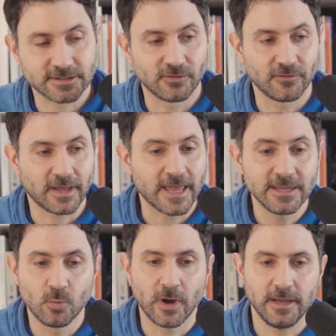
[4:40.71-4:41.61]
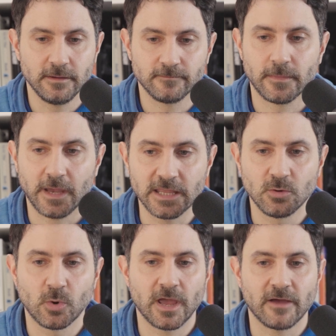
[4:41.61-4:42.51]
So anyway,
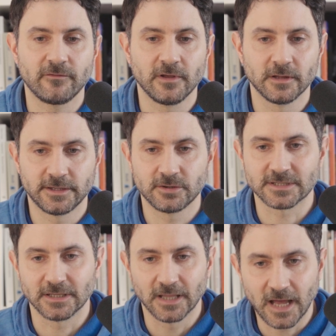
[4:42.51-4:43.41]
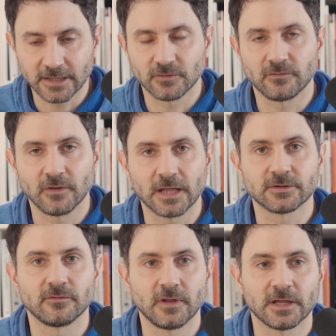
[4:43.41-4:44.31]
anyway, I feel there is a lot of
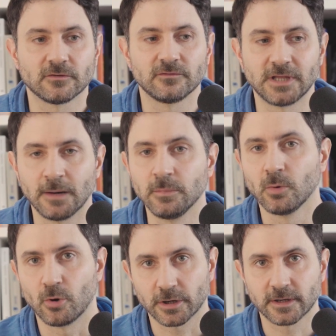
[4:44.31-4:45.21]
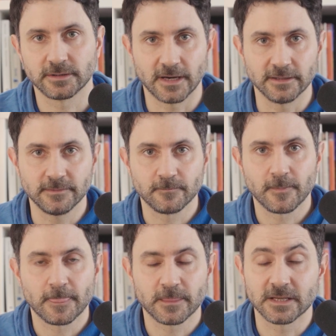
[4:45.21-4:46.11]
lot of lot of double work done
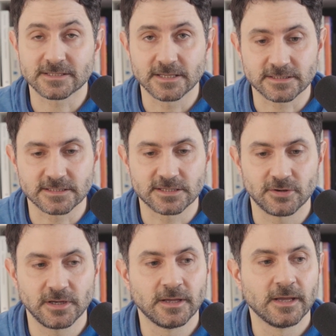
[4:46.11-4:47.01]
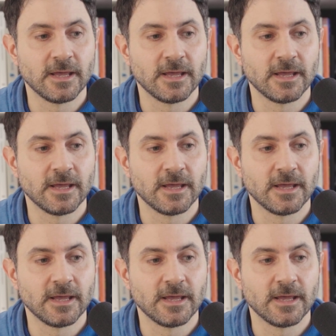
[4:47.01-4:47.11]
that's necessary,